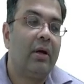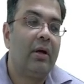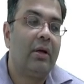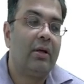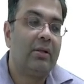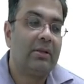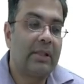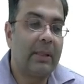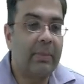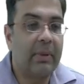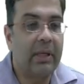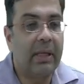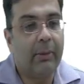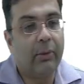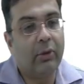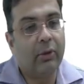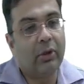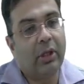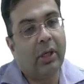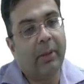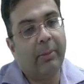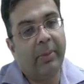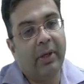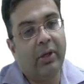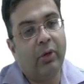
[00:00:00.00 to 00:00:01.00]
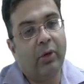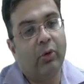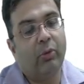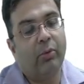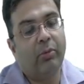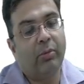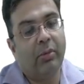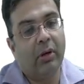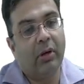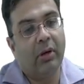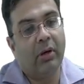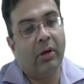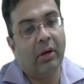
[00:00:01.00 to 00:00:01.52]
some chemotherapy to
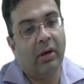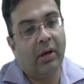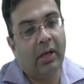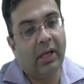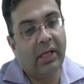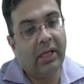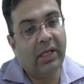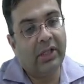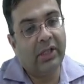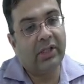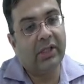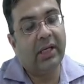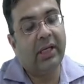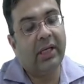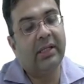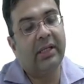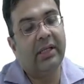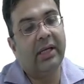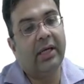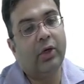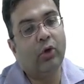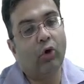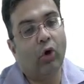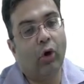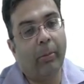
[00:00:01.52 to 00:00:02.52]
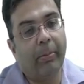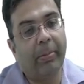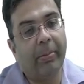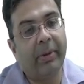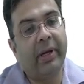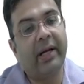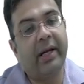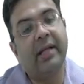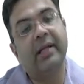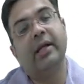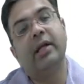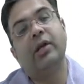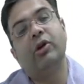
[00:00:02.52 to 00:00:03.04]
uh, initially then you
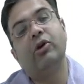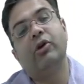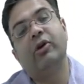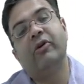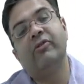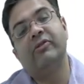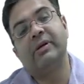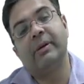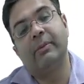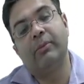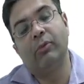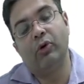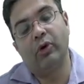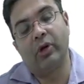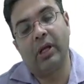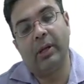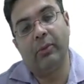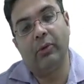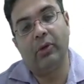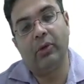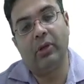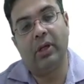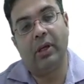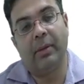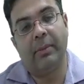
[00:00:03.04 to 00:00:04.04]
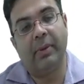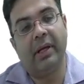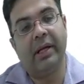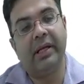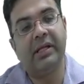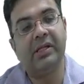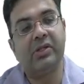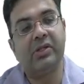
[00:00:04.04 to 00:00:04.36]
operate and then you give some more chemotherapy in